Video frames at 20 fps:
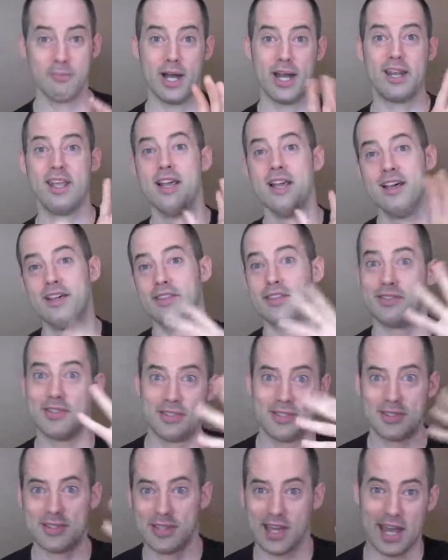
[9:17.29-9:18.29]
But
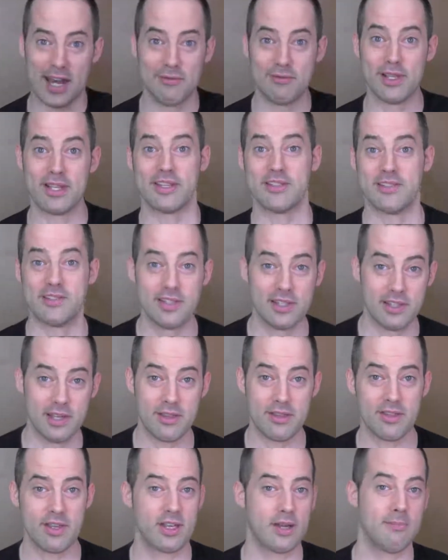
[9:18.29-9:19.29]
this is just kind of like a
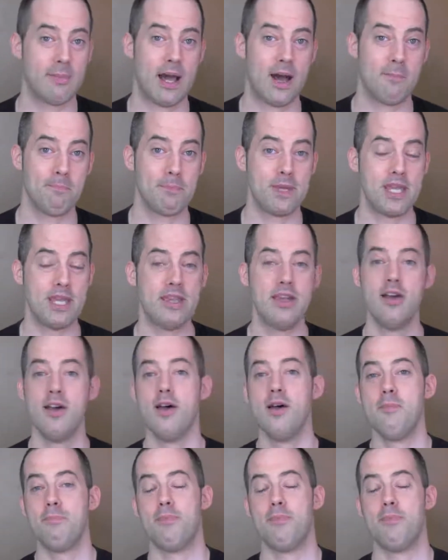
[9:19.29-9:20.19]
silly thing about me.